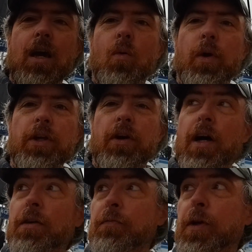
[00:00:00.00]
when you're
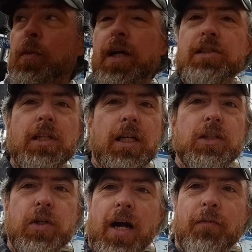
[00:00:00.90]
on the freeway stuck in
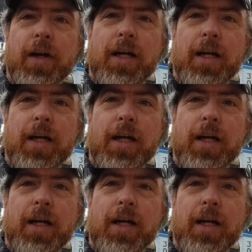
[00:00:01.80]
traffic.